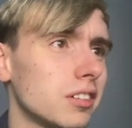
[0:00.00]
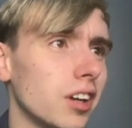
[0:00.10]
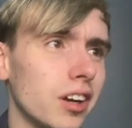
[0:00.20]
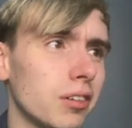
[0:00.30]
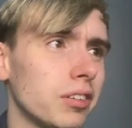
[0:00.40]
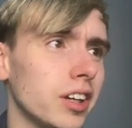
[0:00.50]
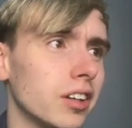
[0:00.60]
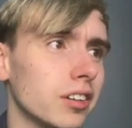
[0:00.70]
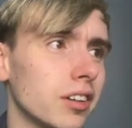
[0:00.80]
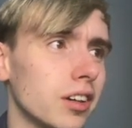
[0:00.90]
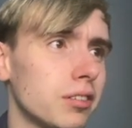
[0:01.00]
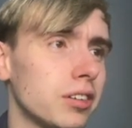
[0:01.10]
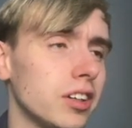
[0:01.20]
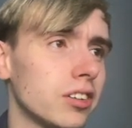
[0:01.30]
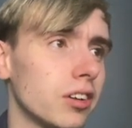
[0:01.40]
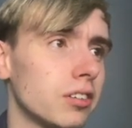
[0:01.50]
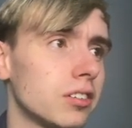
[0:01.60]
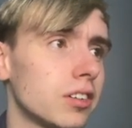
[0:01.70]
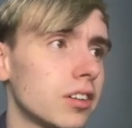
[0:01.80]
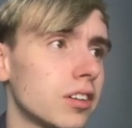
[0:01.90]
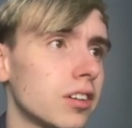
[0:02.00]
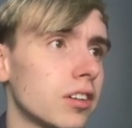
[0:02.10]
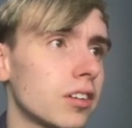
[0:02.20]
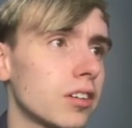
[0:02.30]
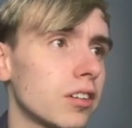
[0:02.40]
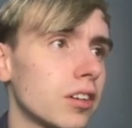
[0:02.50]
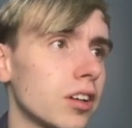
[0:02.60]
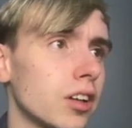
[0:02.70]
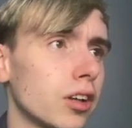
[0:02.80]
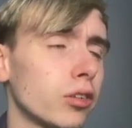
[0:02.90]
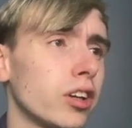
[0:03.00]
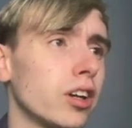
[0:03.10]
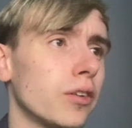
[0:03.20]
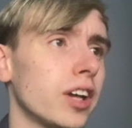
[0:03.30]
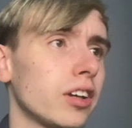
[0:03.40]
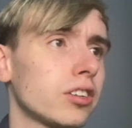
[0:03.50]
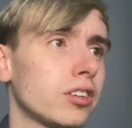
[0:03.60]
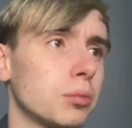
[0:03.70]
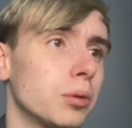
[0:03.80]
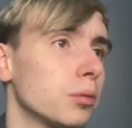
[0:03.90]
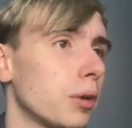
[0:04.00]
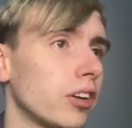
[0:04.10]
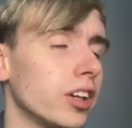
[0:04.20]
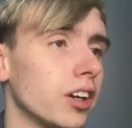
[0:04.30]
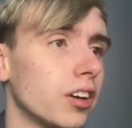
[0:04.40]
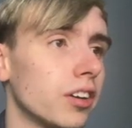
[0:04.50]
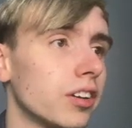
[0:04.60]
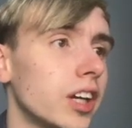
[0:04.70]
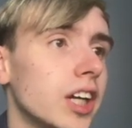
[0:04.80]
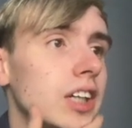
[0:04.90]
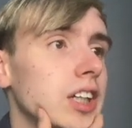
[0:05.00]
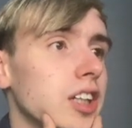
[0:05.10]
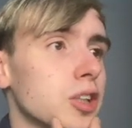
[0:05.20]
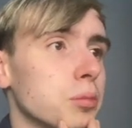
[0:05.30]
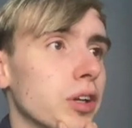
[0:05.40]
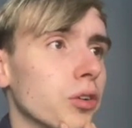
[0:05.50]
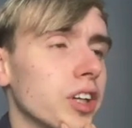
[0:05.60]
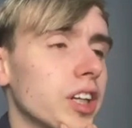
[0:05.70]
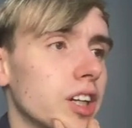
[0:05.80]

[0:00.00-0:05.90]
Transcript: I don't think it, I don't think so. I thought you could go next, but apparently you can't. It's a bit annoying.